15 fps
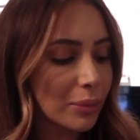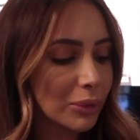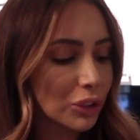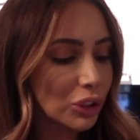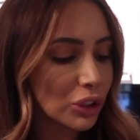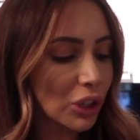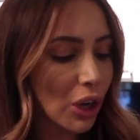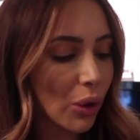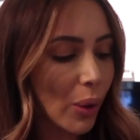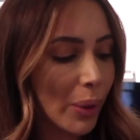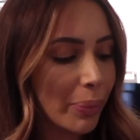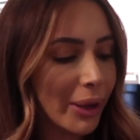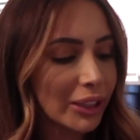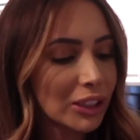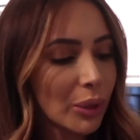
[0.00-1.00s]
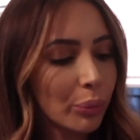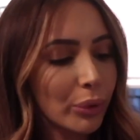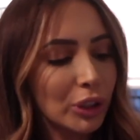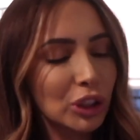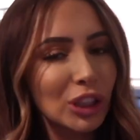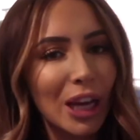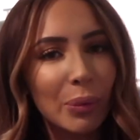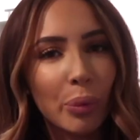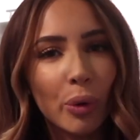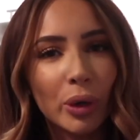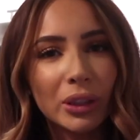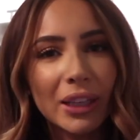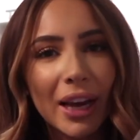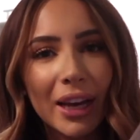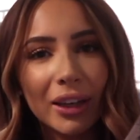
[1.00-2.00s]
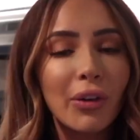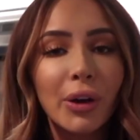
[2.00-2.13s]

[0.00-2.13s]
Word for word: So I picked up Rich Dad Poor Dad.